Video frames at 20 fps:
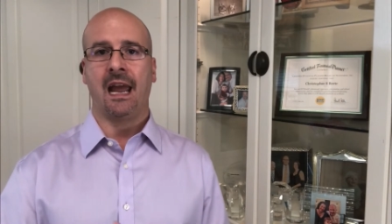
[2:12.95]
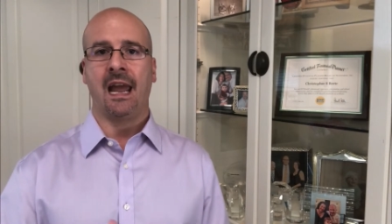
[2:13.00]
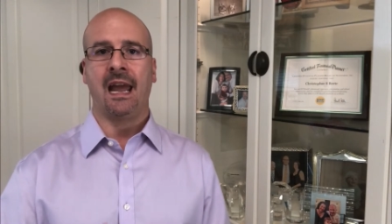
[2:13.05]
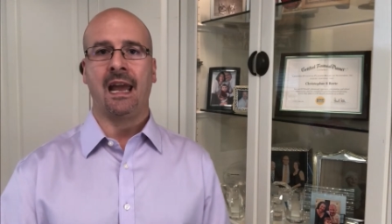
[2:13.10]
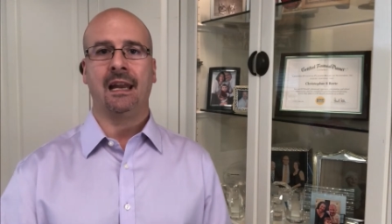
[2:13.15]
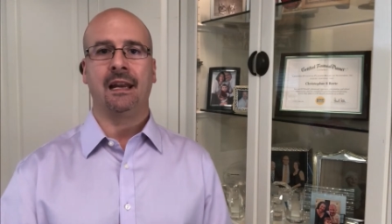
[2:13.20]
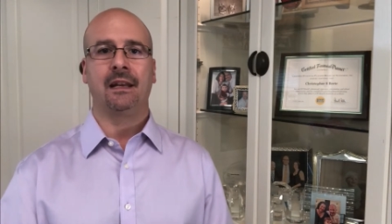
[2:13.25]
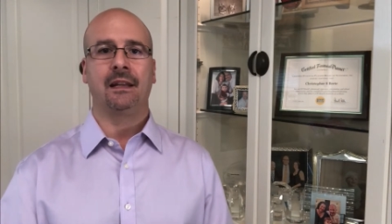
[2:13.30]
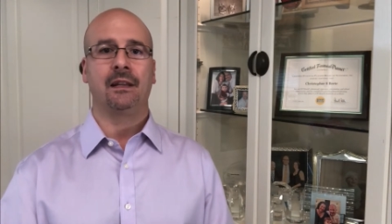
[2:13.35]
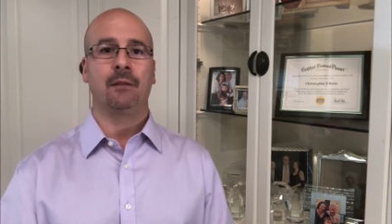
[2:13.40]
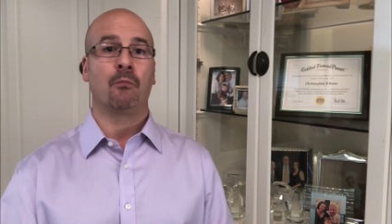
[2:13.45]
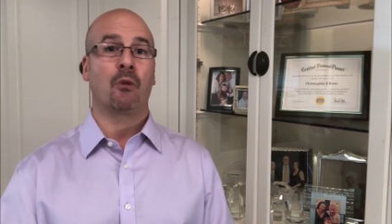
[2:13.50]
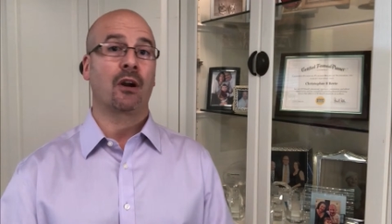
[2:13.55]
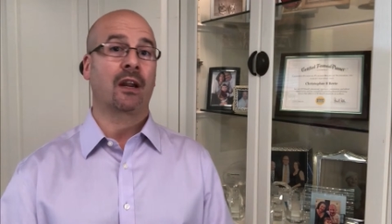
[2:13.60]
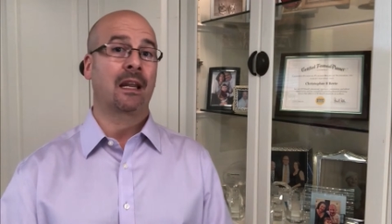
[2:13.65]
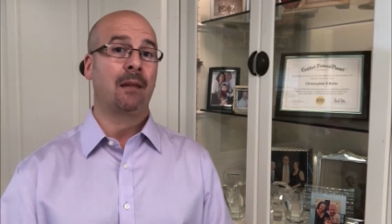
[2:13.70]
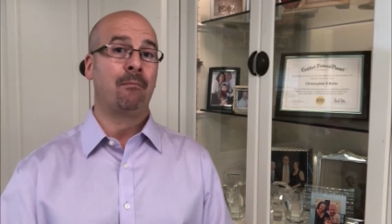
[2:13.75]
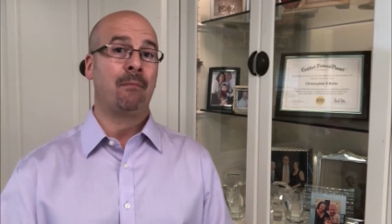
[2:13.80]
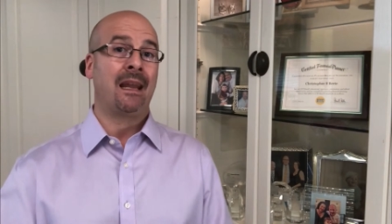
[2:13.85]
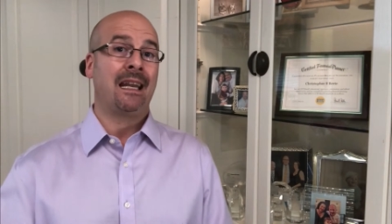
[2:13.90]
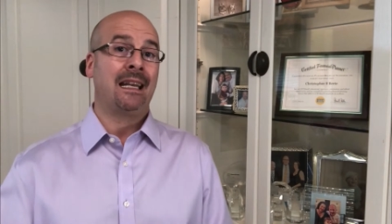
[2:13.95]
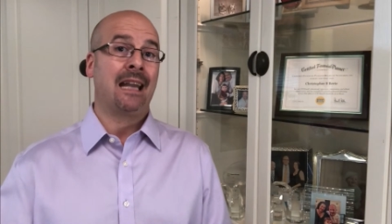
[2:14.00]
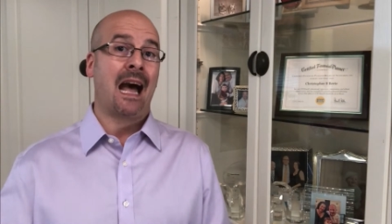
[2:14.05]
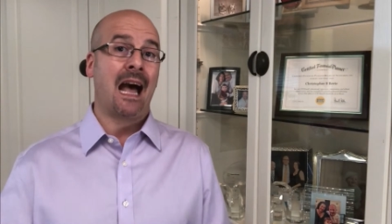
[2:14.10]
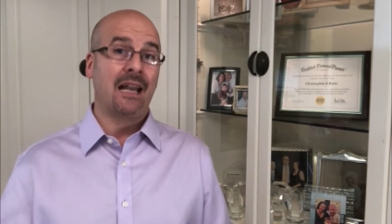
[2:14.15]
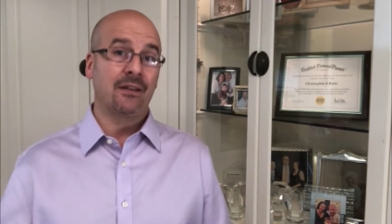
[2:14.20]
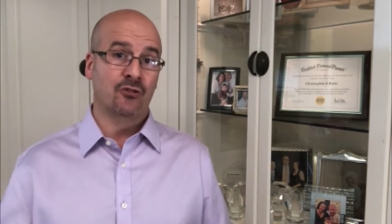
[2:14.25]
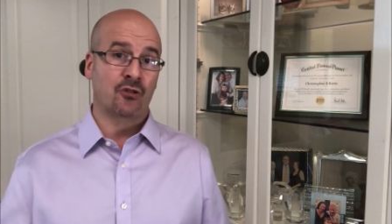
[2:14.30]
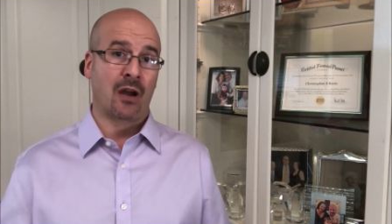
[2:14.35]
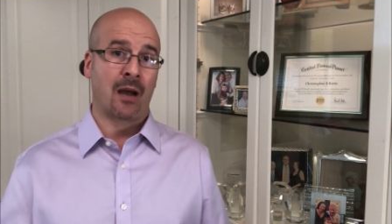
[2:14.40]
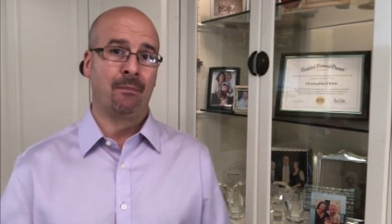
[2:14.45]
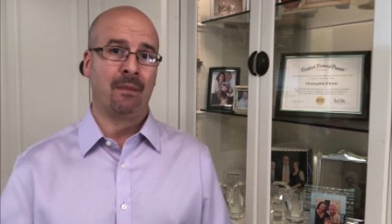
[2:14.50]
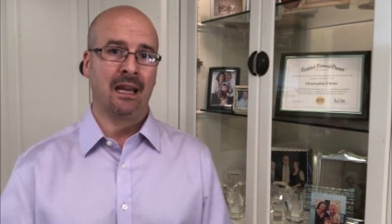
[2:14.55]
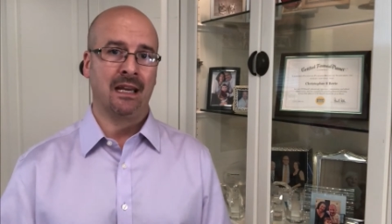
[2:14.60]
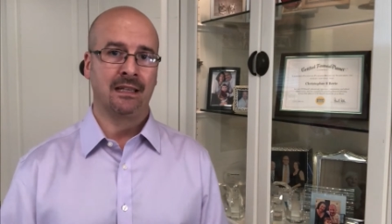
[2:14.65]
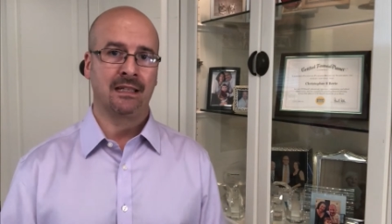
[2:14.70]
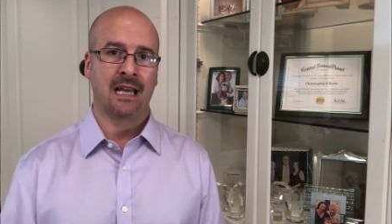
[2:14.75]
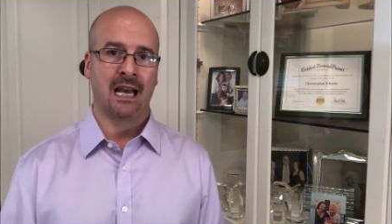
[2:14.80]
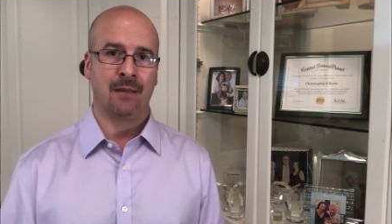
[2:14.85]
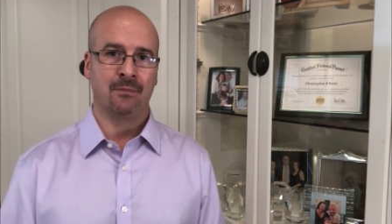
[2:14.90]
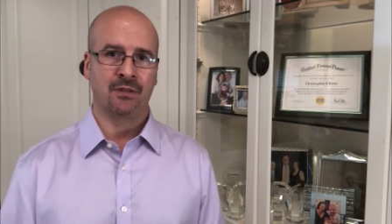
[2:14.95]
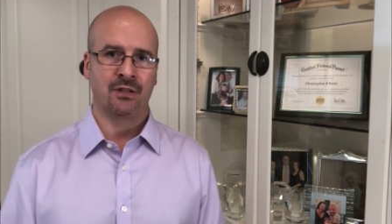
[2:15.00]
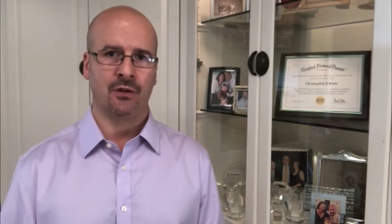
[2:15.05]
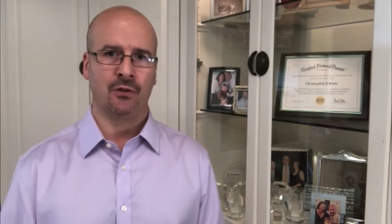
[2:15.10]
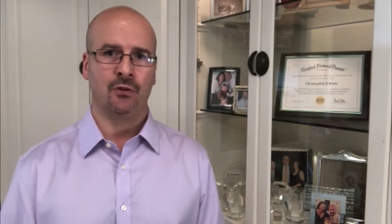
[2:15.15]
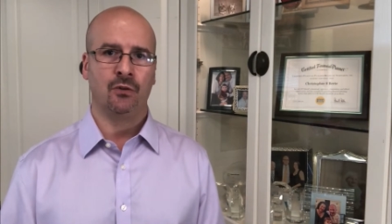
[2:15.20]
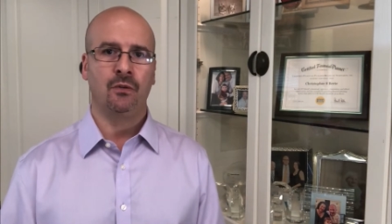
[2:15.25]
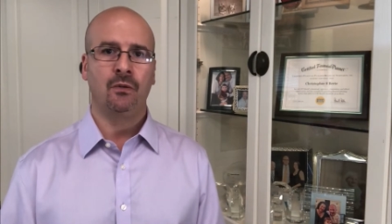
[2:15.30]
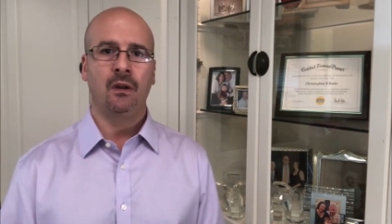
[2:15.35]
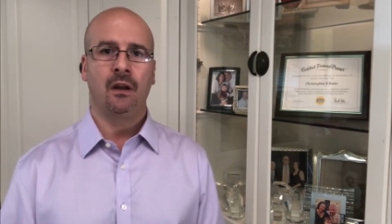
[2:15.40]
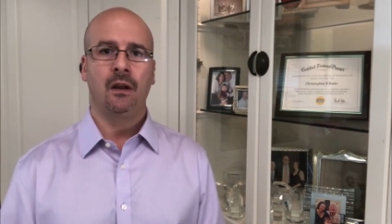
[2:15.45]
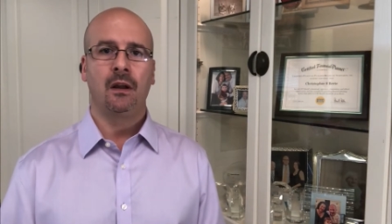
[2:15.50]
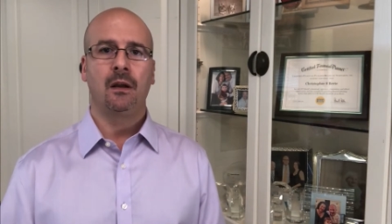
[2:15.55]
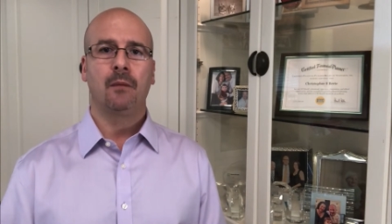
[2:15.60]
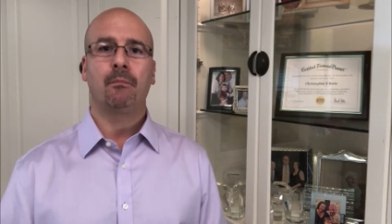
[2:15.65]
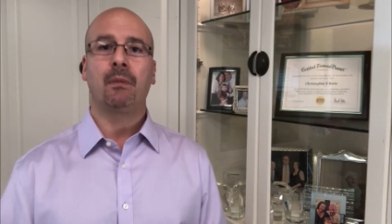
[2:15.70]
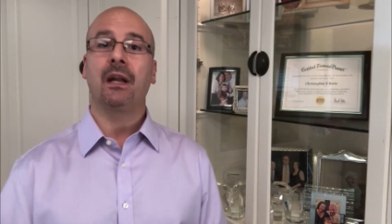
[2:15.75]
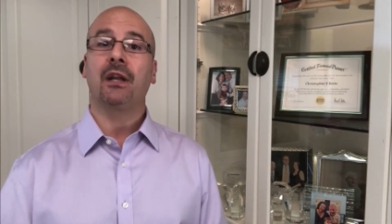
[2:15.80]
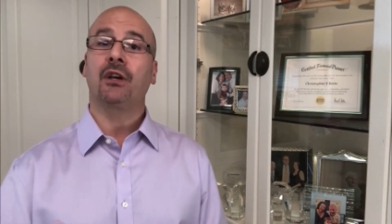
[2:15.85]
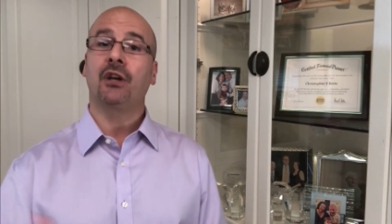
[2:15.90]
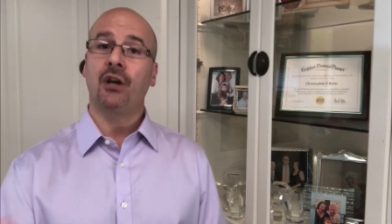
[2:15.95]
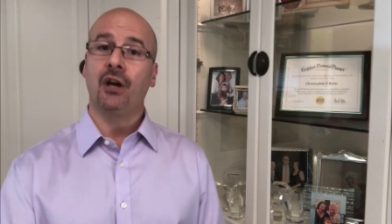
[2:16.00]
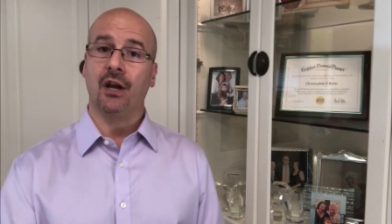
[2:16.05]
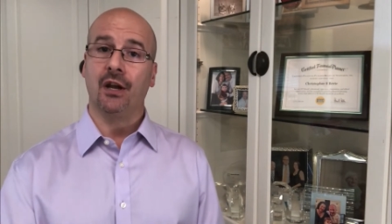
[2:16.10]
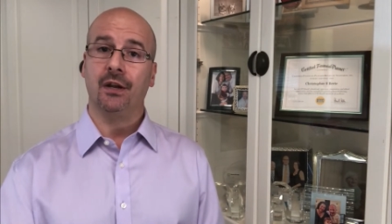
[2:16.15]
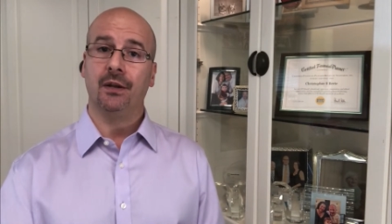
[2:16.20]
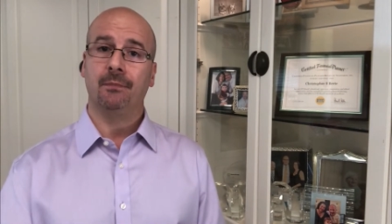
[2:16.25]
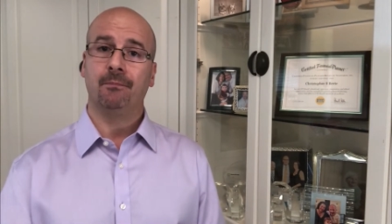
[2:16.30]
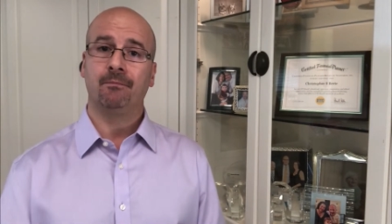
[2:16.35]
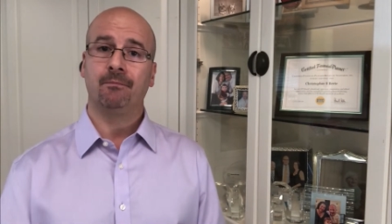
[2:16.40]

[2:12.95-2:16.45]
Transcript: And the market may not drop anytime soon, but it could.